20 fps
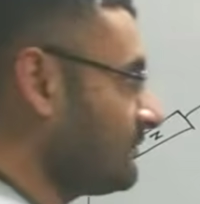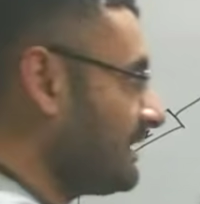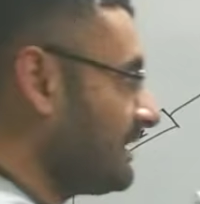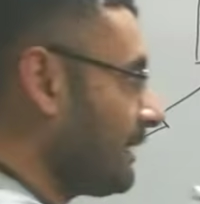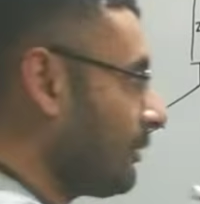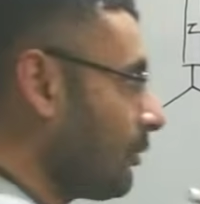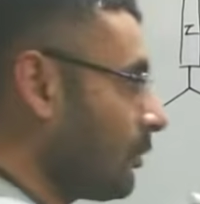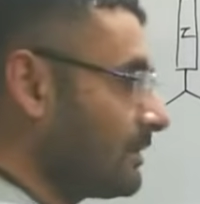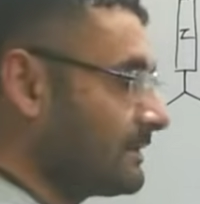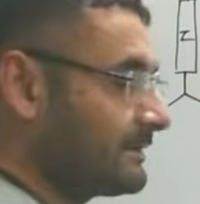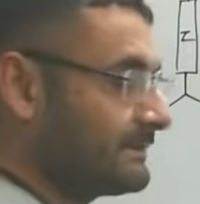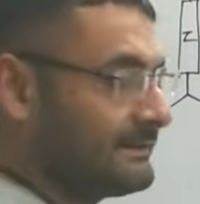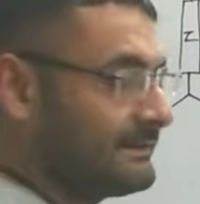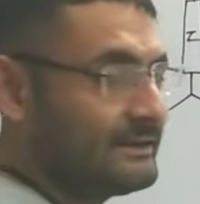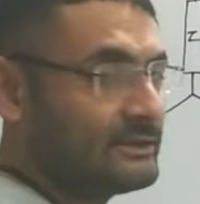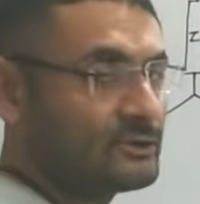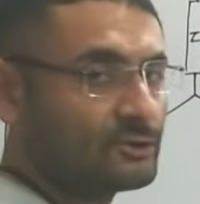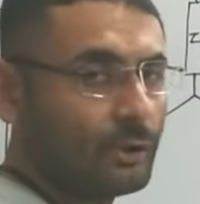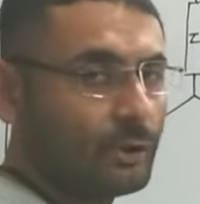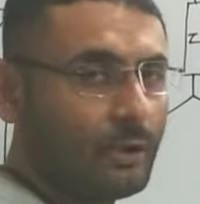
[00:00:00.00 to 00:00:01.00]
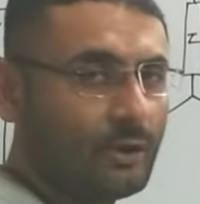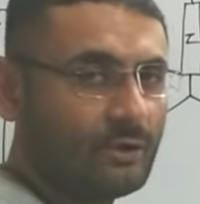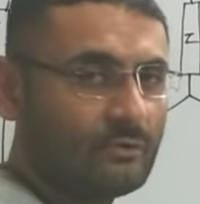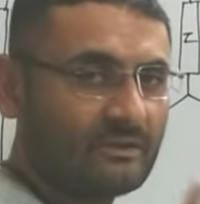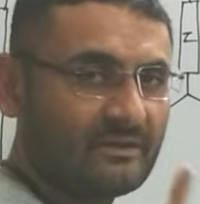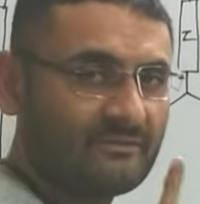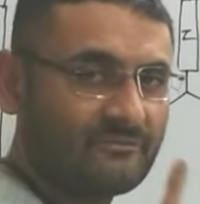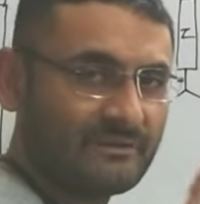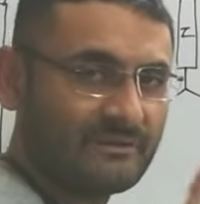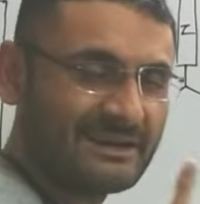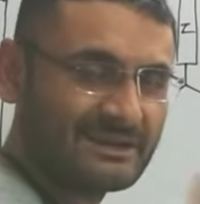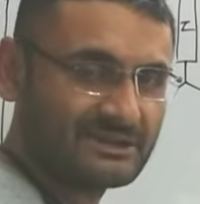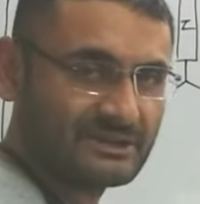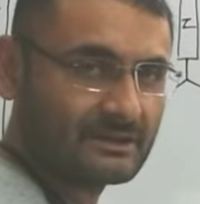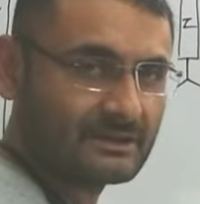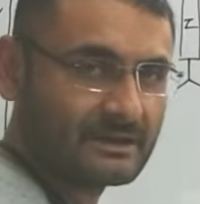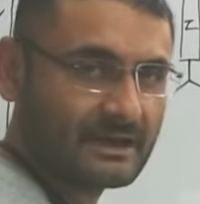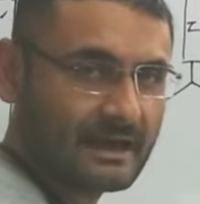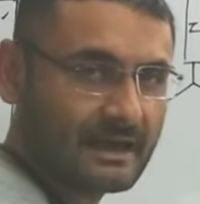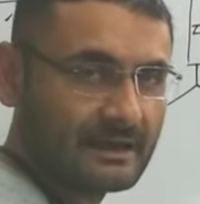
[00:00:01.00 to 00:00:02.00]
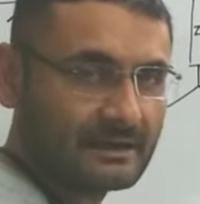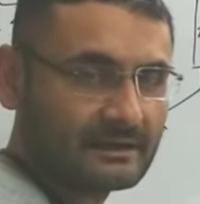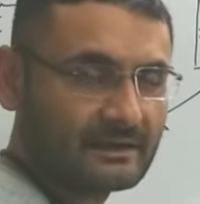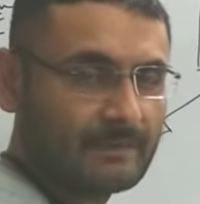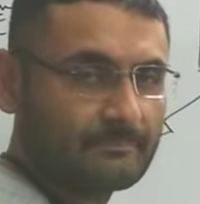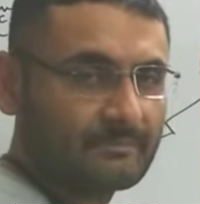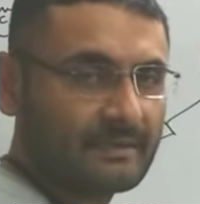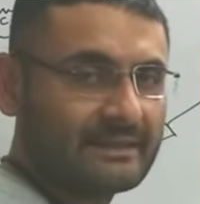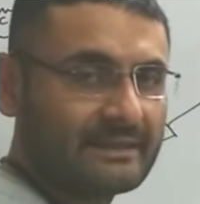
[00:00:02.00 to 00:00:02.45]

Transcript: we have already drawn one phasor diagram,